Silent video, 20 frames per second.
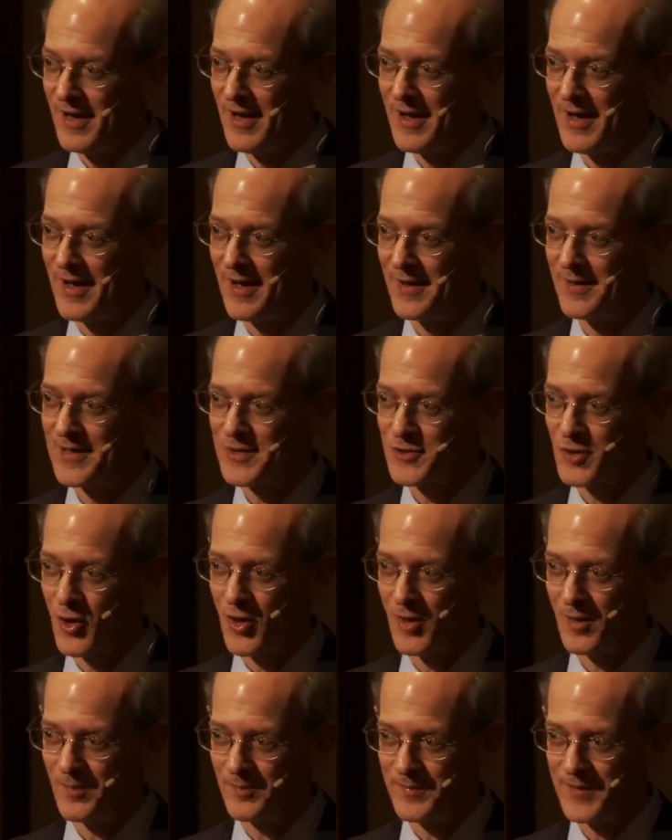Uh, it's
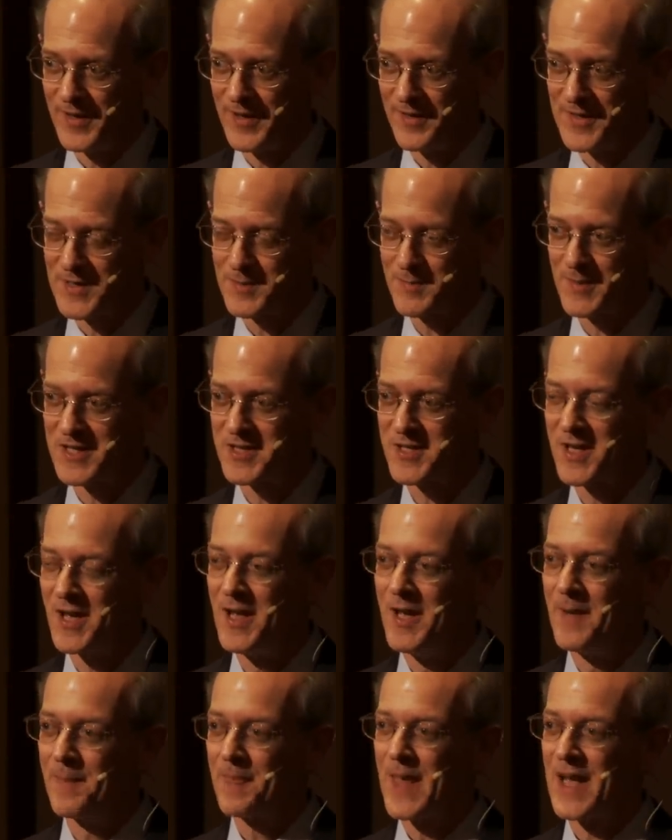all in this piece.
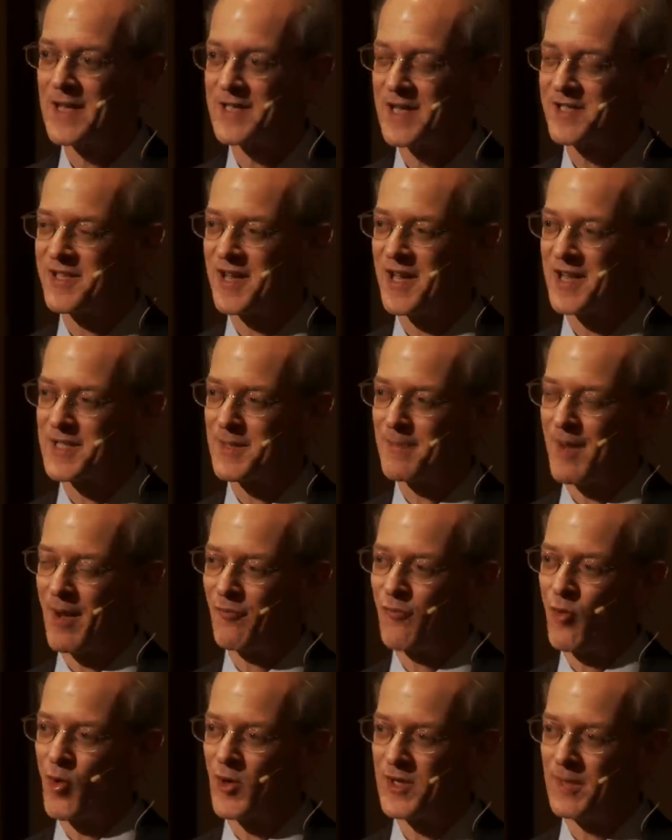As I say, it's
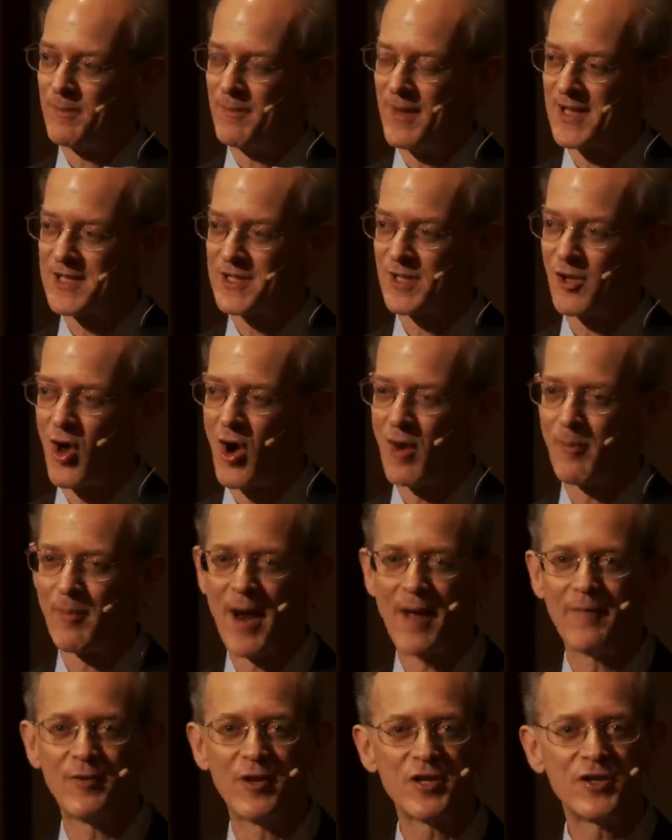about 40 minutes long,
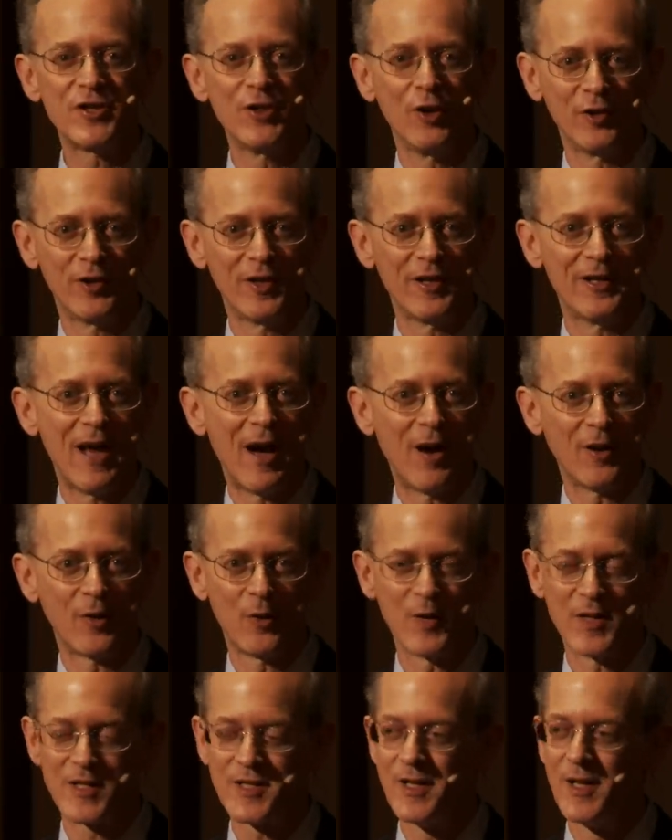but I've distilled it down
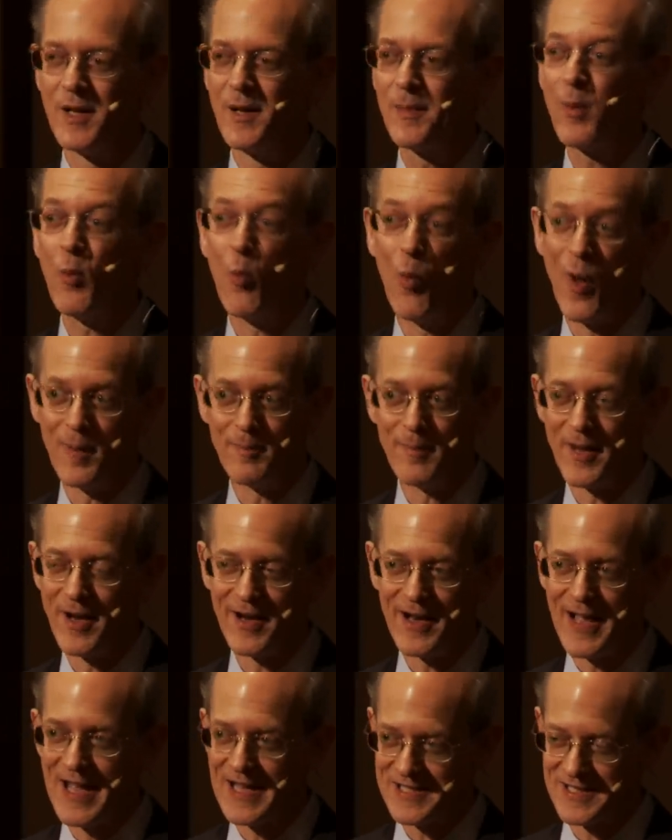to its one
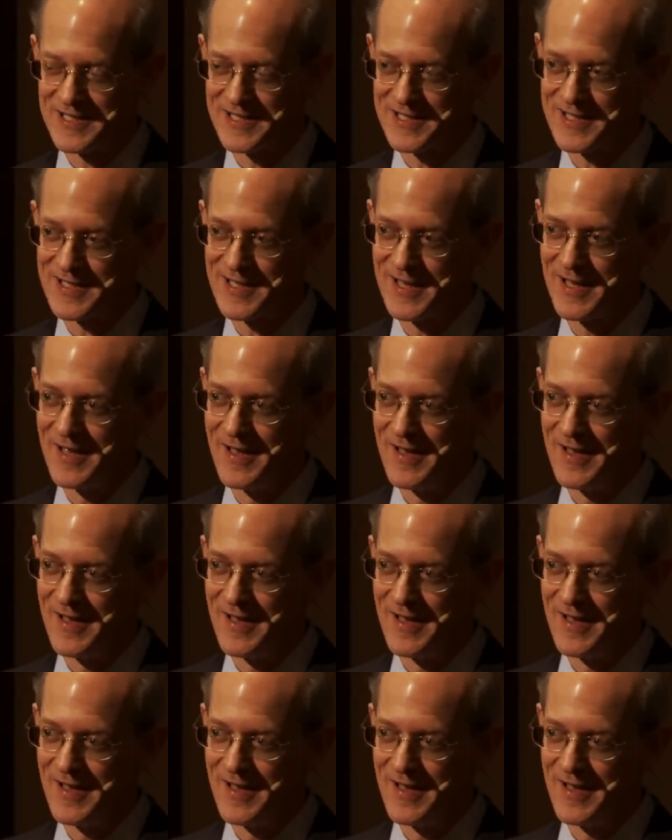minute essence.